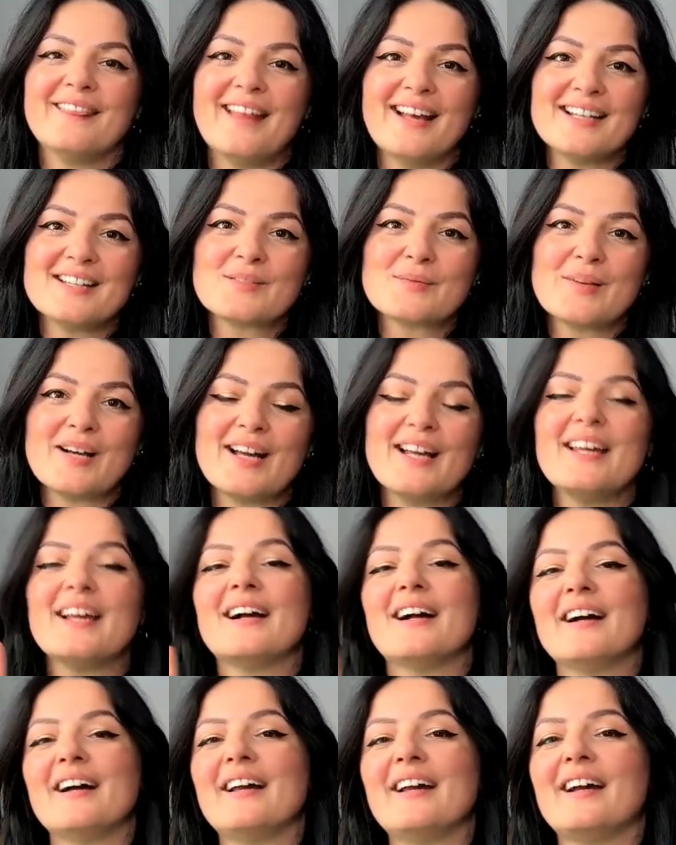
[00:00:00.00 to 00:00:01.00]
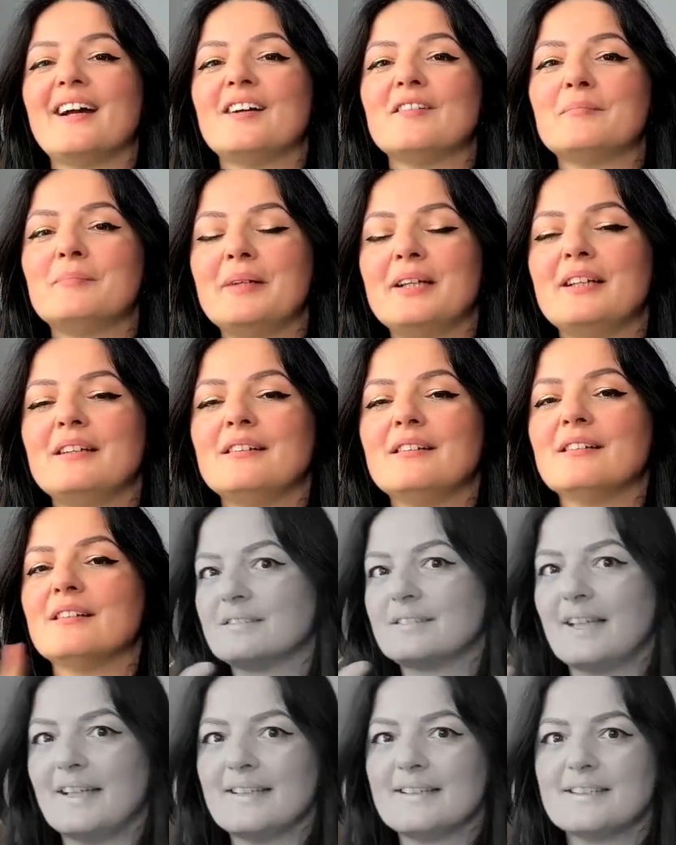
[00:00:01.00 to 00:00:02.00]
That's why I have been
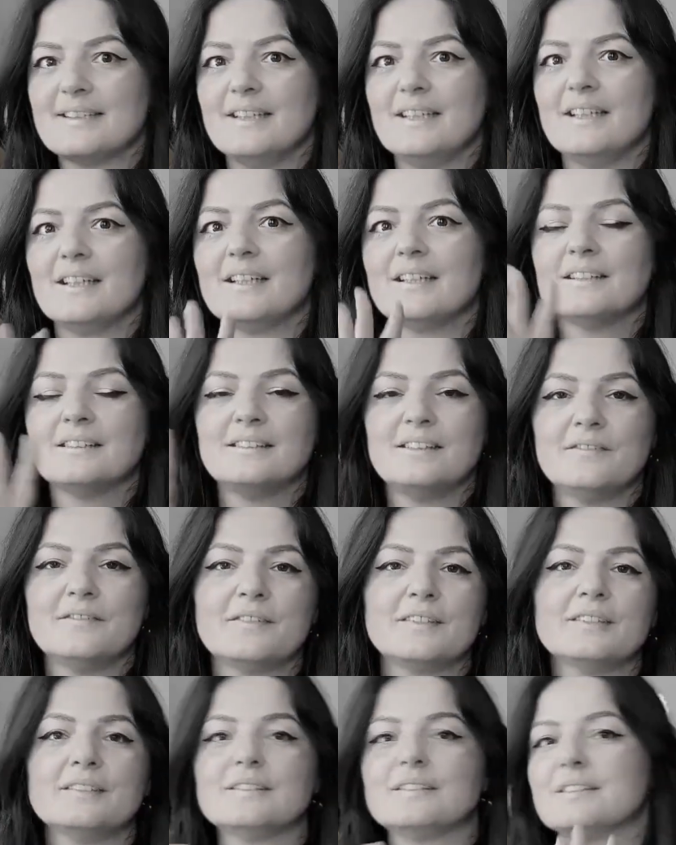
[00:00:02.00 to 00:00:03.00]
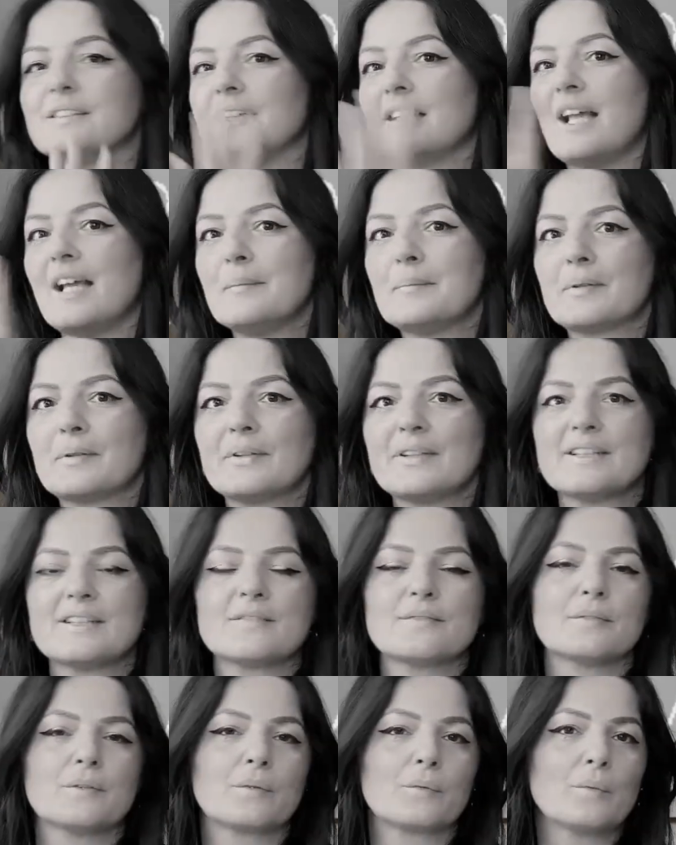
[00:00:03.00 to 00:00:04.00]
testing different libraries
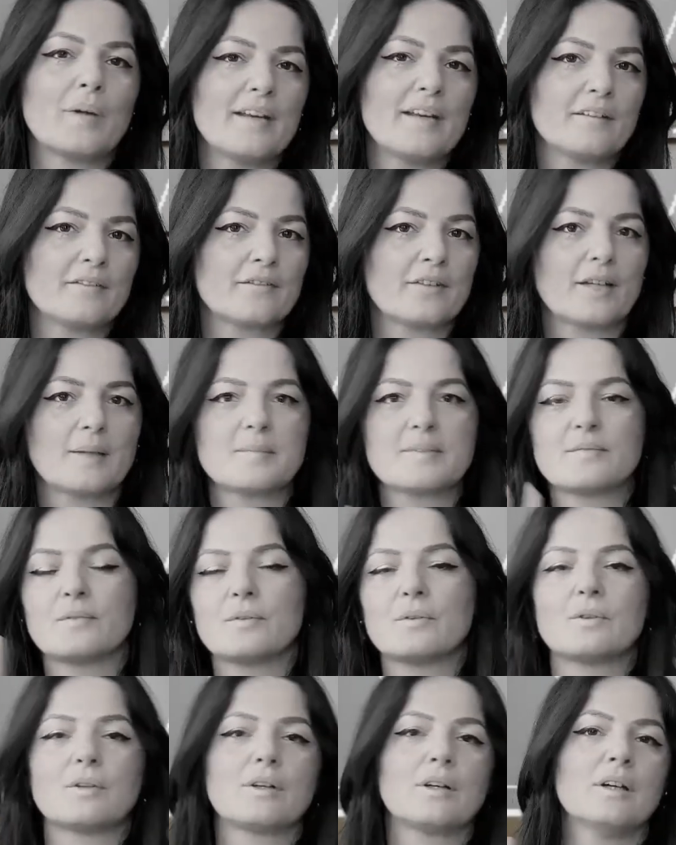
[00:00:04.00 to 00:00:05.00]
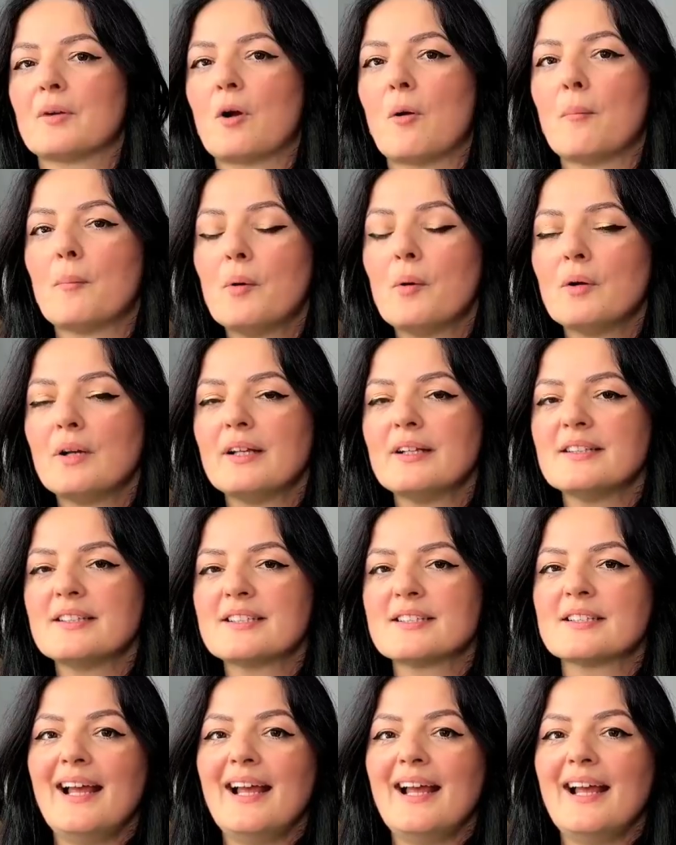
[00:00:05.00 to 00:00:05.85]
for wireframes, for components,